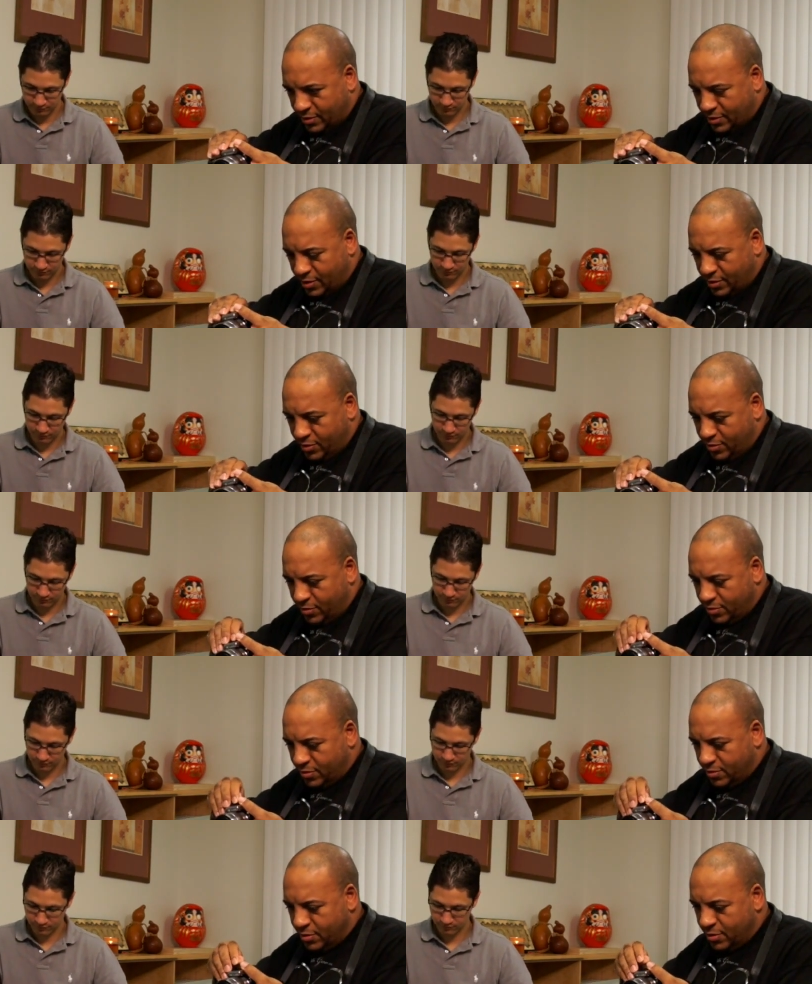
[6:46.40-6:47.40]
Speaker 1: There you go.
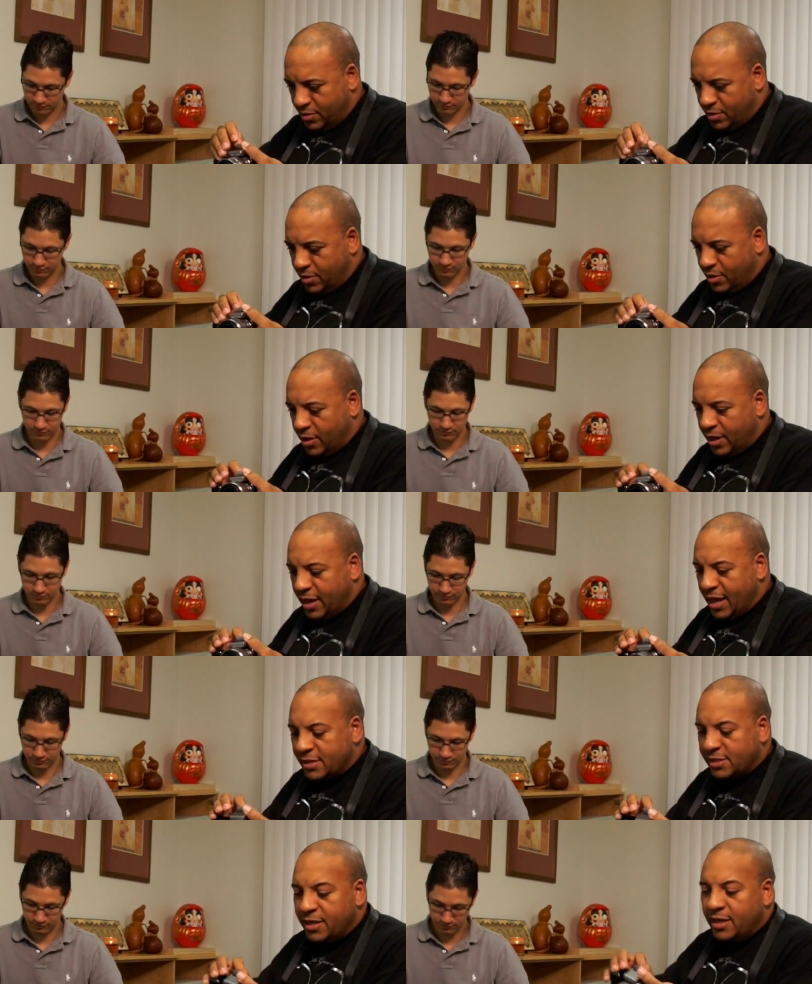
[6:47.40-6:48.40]
It
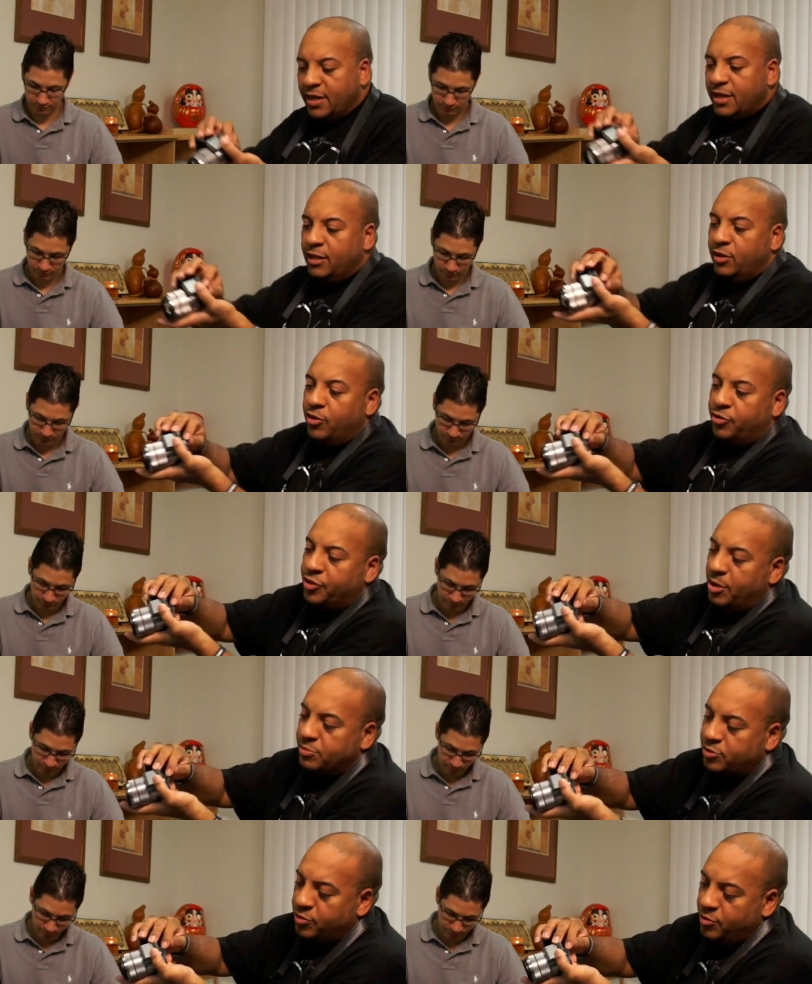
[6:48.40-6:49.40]
has a little
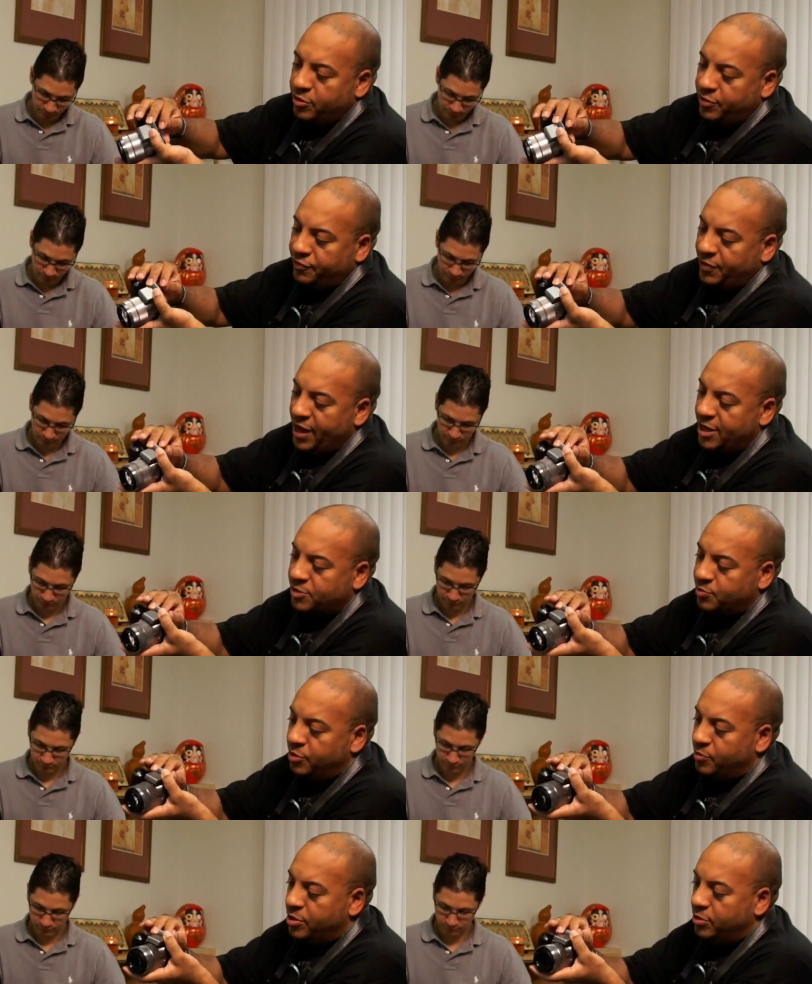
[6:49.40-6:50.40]
thumb screw on the flash
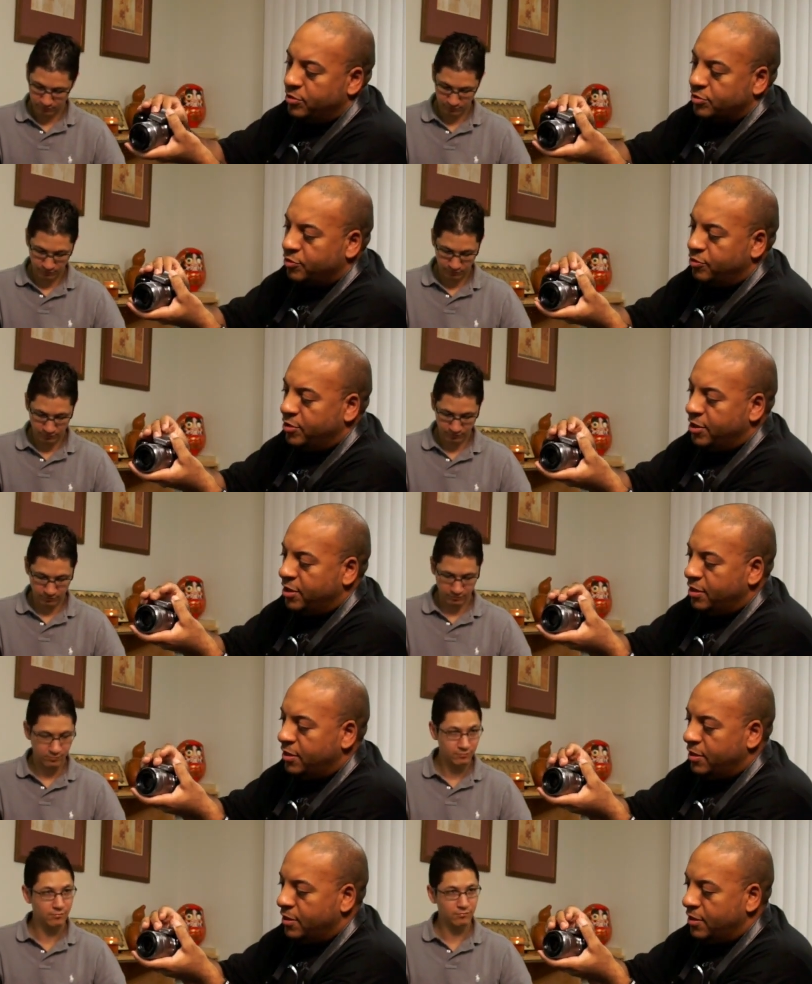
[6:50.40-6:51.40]
when you want to go screw it
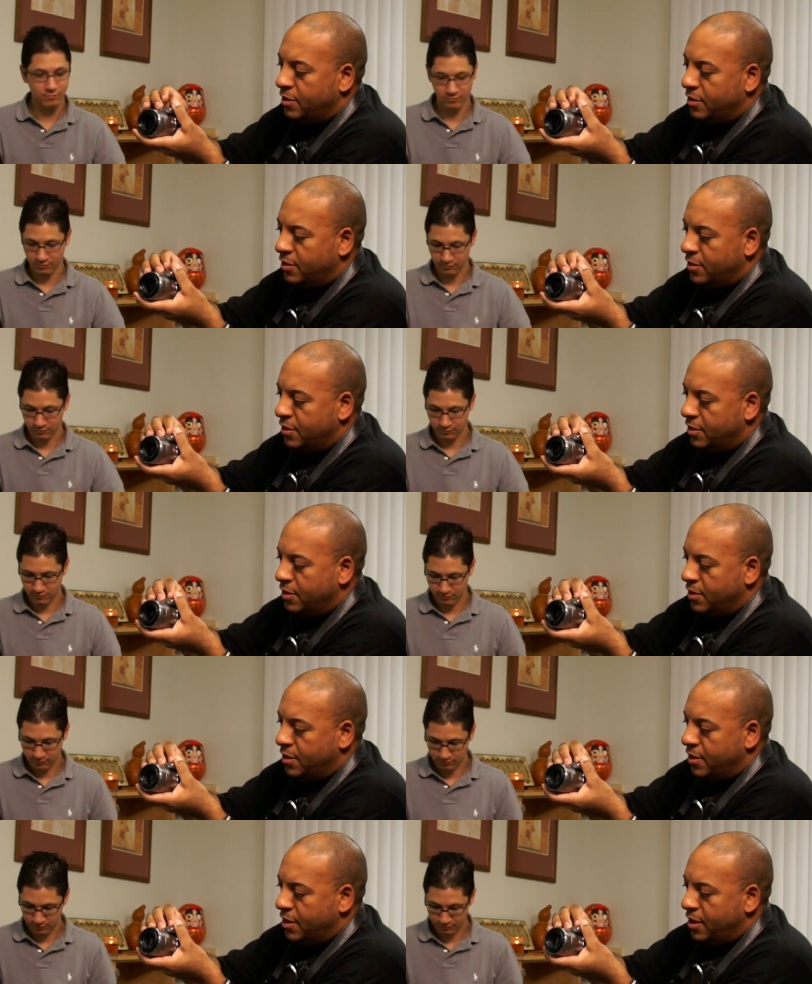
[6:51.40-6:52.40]
in.
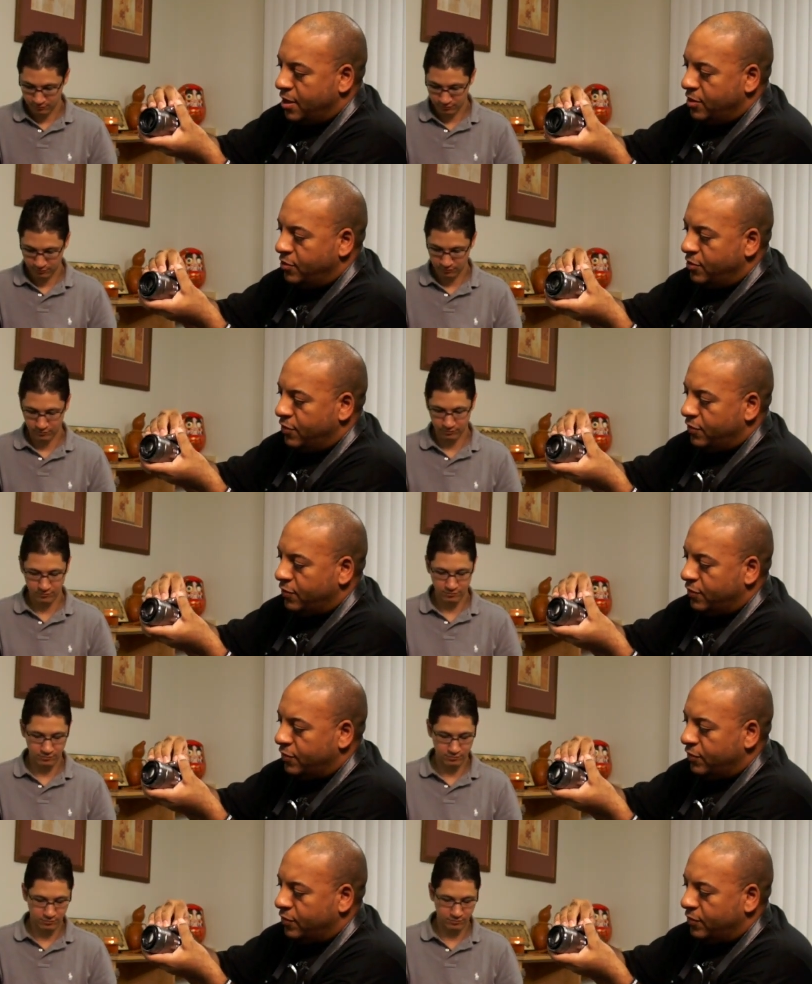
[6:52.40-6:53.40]
And you
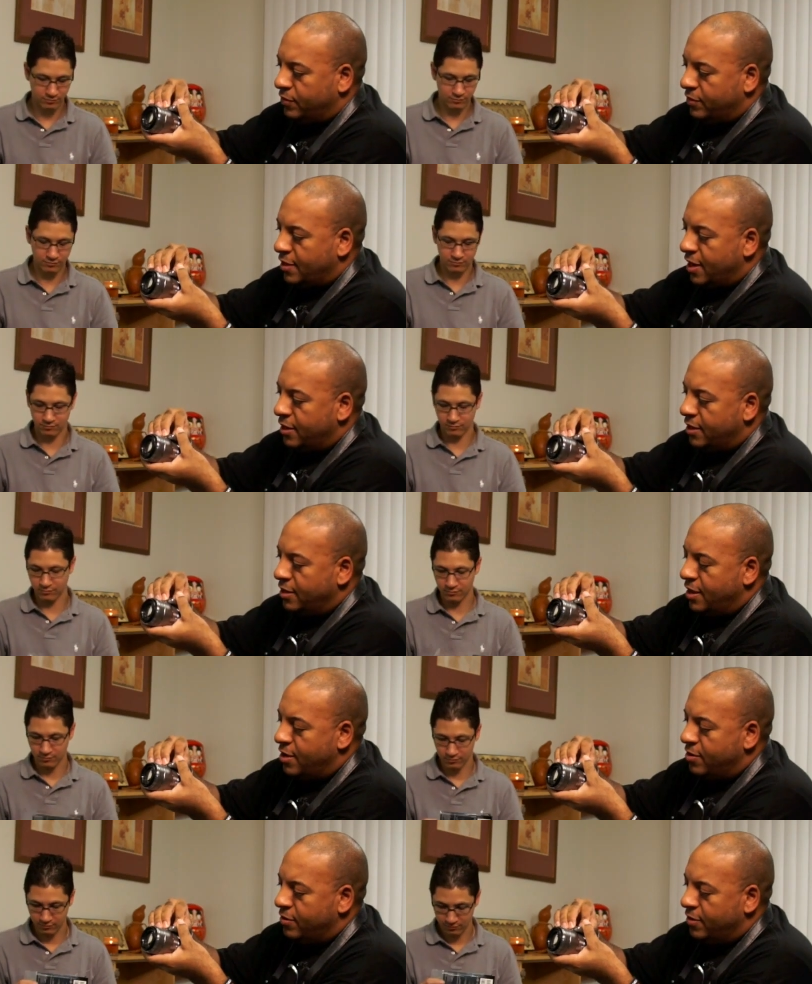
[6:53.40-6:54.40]
just tighten it
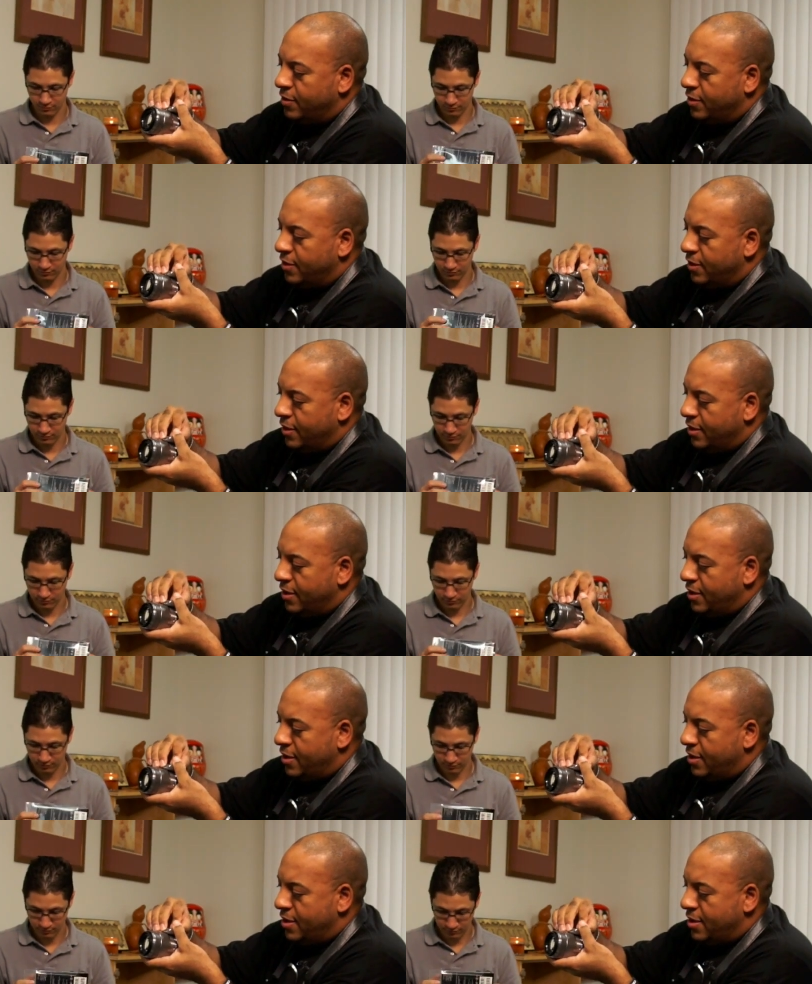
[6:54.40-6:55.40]
down
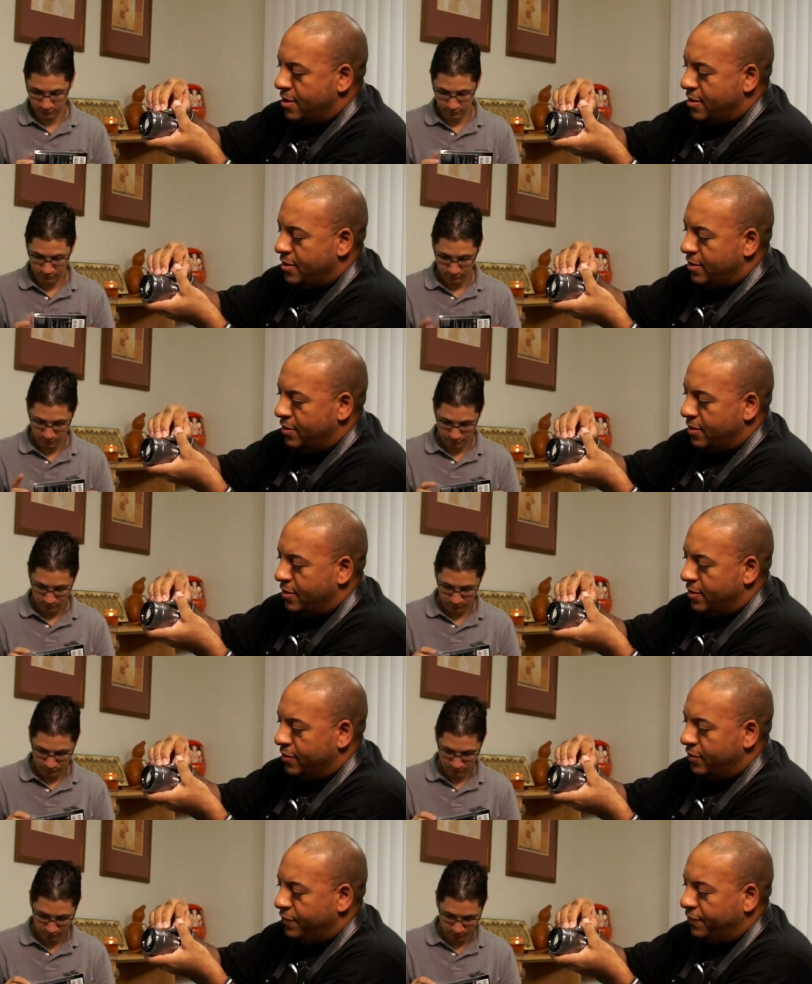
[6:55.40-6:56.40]
and
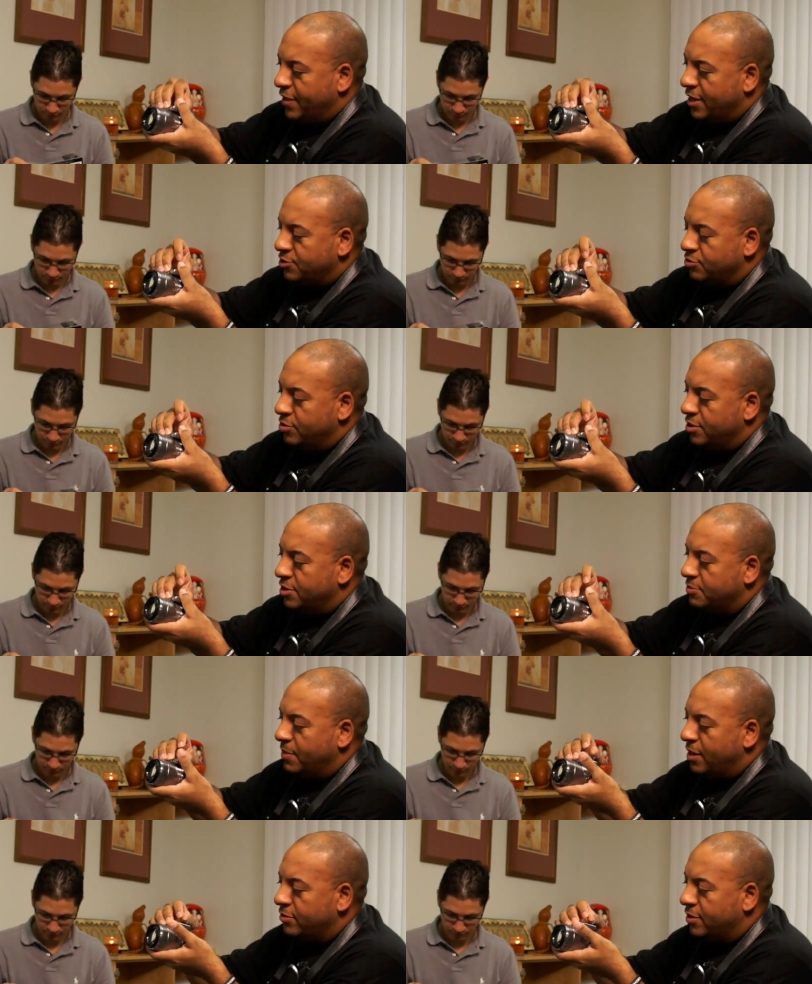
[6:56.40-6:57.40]
the flash unit is
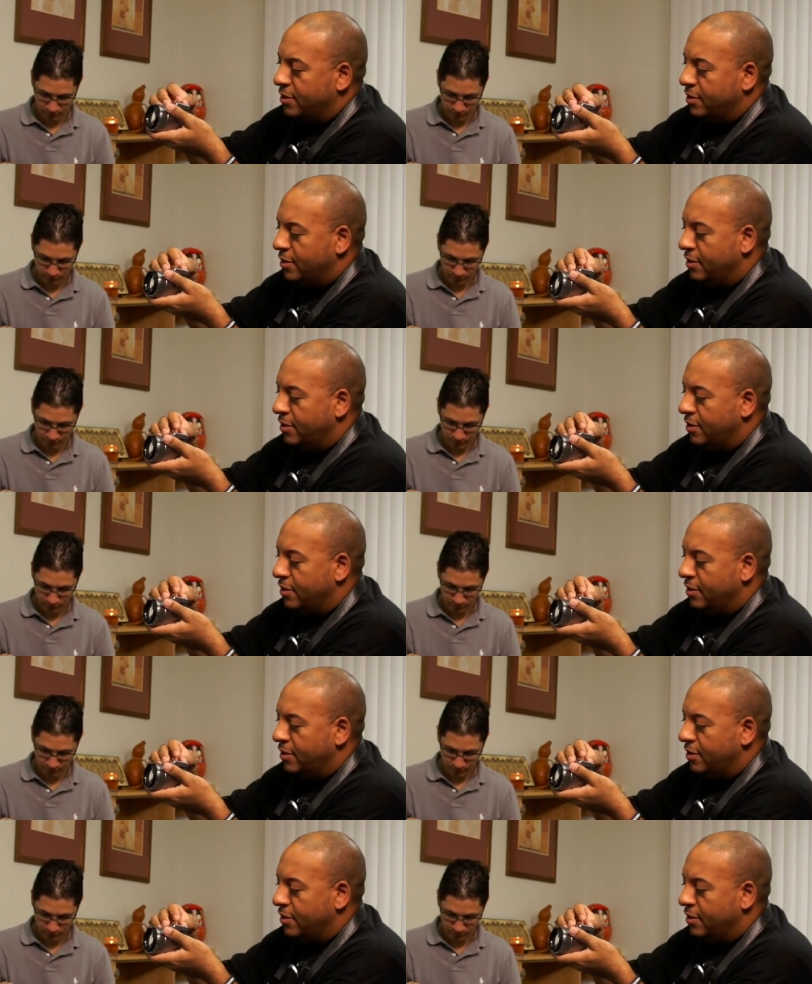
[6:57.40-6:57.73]
mounted.